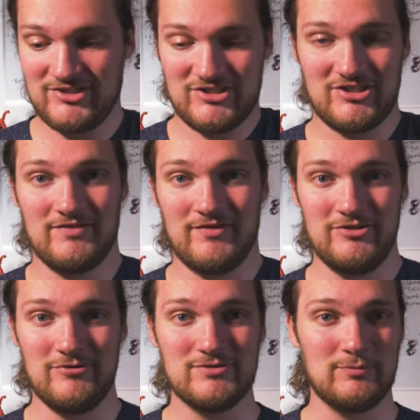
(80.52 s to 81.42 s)
and it's just kind of
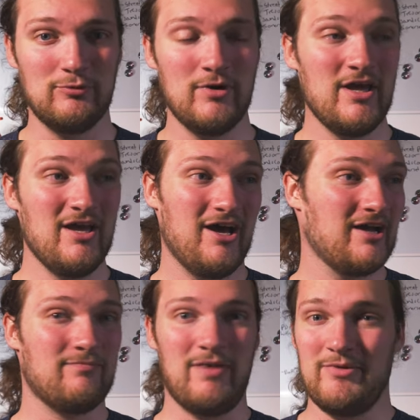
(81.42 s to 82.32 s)
unusable. I
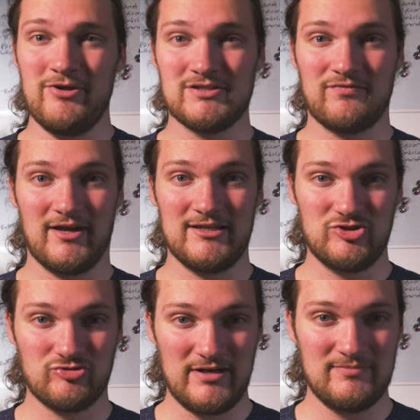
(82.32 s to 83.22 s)
could maybe use it for like a
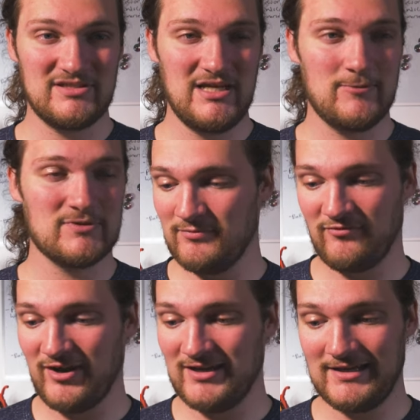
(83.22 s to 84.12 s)
dream sequence, but
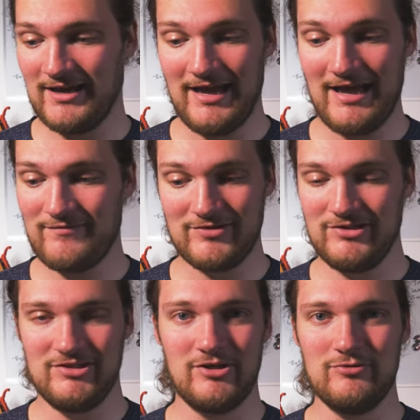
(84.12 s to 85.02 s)
frankly, I
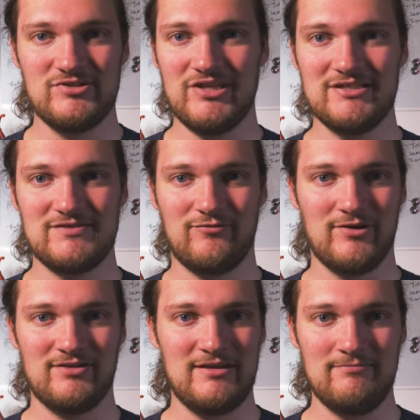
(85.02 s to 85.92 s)
haven't used this for
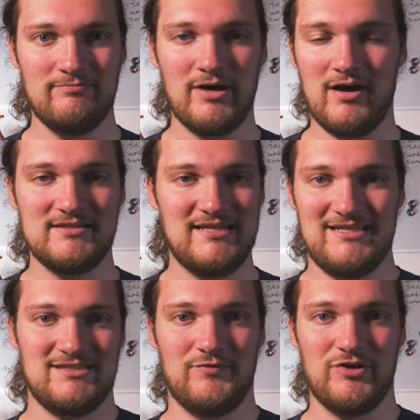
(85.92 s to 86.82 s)
anything bar
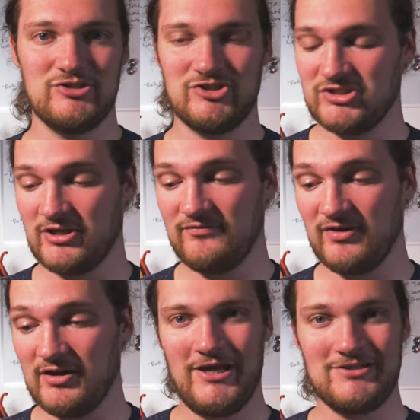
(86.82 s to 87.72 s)
test footage so
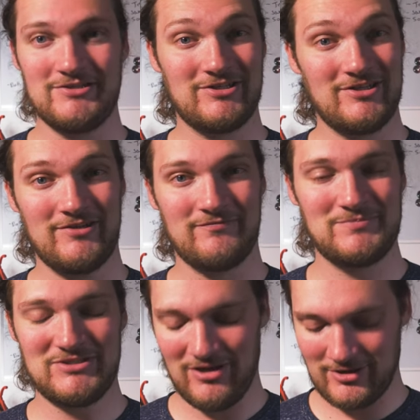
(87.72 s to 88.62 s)
far. In kind of
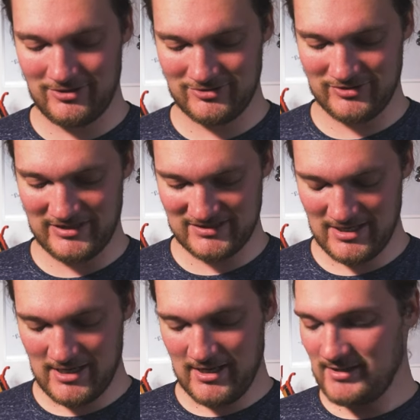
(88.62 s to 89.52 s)
stark contrast,
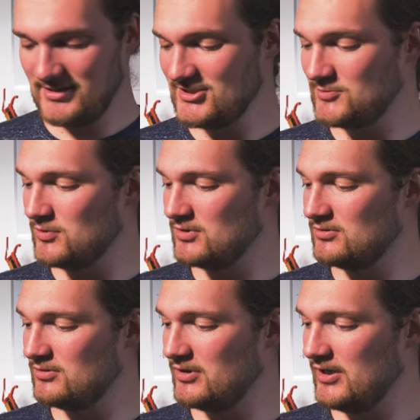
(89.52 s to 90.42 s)
this
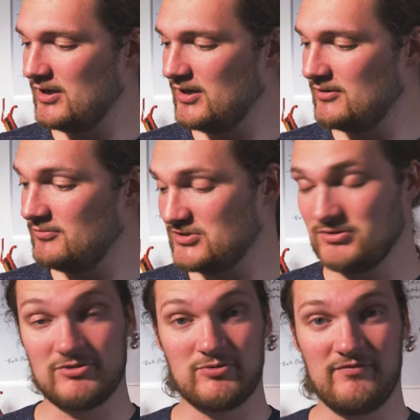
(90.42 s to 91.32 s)
one was
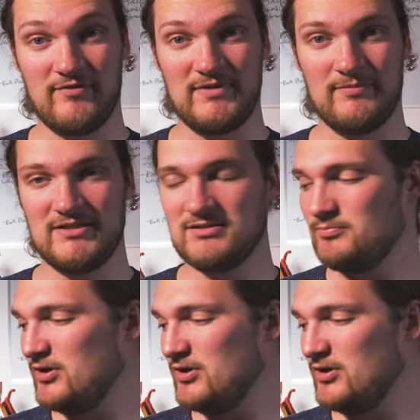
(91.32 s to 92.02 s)
also 25mm,